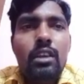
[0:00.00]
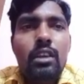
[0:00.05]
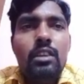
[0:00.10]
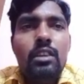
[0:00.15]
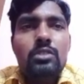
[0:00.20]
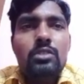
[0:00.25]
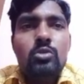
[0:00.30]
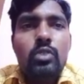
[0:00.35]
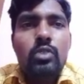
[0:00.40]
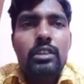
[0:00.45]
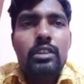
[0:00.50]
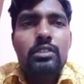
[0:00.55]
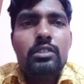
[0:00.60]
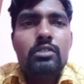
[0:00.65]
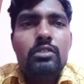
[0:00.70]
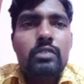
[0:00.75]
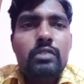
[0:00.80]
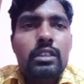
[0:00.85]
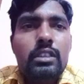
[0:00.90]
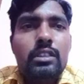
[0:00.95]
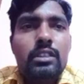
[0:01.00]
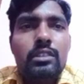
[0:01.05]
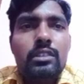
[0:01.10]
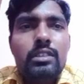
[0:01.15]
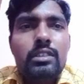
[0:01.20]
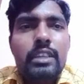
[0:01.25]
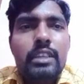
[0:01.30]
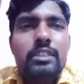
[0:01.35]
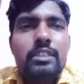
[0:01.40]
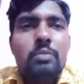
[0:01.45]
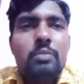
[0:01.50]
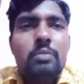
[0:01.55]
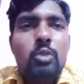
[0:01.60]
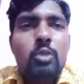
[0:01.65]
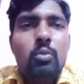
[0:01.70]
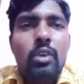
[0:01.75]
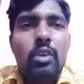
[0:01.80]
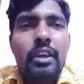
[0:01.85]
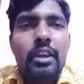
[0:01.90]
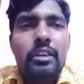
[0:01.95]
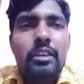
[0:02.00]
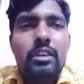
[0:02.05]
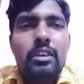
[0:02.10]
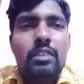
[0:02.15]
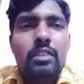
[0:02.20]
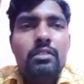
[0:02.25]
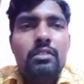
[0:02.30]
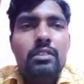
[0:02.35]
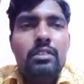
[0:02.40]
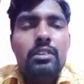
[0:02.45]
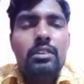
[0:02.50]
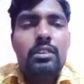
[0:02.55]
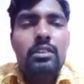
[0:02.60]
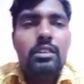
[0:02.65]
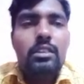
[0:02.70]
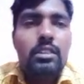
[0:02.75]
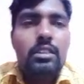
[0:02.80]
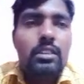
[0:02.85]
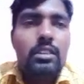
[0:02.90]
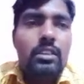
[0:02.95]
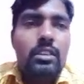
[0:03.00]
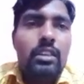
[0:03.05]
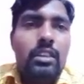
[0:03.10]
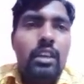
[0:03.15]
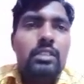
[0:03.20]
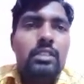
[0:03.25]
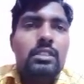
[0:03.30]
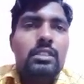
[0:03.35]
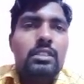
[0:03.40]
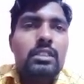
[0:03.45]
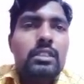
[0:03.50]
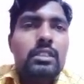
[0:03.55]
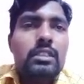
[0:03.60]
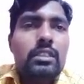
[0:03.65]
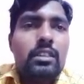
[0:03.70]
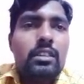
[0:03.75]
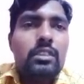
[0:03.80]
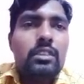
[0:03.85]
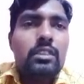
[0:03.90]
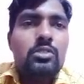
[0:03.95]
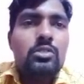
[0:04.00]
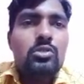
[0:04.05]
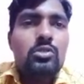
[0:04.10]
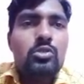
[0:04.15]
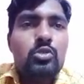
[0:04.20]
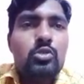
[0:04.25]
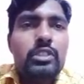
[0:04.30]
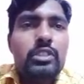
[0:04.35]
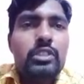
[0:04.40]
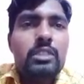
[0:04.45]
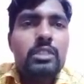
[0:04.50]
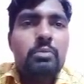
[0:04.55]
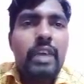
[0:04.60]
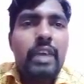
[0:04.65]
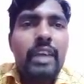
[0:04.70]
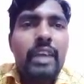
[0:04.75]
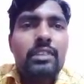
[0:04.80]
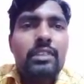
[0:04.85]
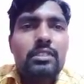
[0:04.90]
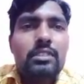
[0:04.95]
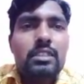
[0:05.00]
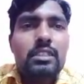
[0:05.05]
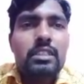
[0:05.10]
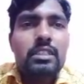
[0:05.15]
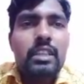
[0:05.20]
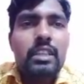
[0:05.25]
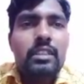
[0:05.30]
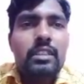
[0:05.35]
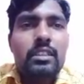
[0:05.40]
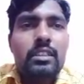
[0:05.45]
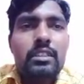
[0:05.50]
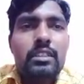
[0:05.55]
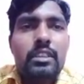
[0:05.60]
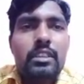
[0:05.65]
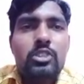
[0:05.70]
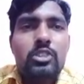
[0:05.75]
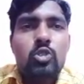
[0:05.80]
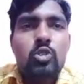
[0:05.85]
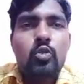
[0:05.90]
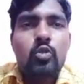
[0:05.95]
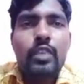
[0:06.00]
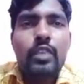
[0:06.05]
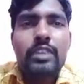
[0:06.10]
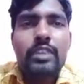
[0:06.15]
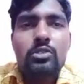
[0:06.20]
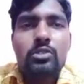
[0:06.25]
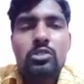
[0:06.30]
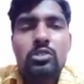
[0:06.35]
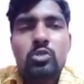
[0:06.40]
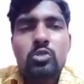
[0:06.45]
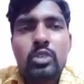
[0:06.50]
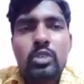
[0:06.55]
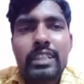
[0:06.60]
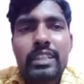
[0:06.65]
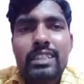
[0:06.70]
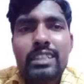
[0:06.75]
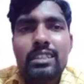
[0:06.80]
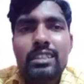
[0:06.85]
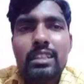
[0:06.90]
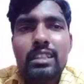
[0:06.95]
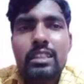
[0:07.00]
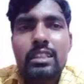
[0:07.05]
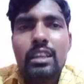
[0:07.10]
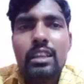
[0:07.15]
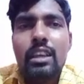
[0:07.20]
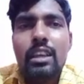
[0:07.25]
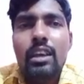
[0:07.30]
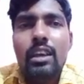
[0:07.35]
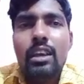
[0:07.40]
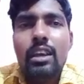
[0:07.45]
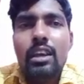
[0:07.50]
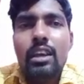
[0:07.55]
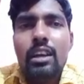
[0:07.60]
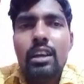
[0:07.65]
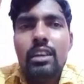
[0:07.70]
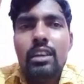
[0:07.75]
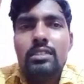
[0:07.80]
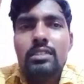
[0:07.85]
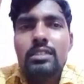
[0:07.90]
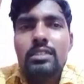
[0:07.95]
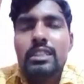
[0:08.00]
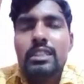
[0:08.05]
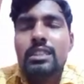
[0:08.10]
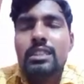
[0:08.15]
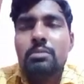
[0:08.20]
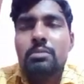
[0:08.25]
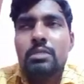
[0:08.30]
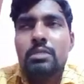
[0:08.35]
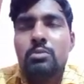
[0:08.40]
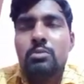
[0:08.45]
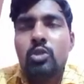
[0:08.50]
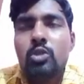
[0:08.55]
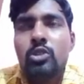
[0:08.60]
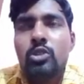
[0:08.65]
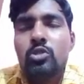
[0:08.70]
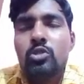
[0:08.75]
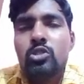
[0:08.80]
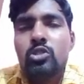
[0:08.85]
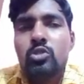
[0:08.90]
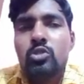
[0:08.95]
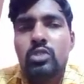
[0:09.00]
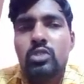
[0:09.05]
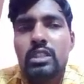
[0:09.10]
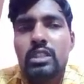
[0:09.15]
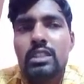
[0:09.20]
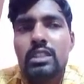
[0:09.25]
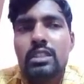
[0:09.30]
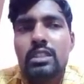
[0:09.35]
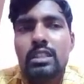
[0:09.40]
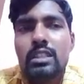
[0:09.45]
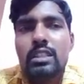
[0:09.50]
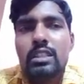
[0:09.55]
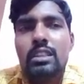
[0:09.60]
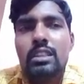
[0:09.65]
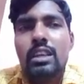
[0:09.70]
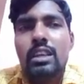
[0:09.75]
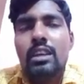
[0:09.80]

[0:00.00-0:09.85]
So earthquake example point of last year, 2 years back, Syria Turkey earthquake 2023 on 6th February 2023,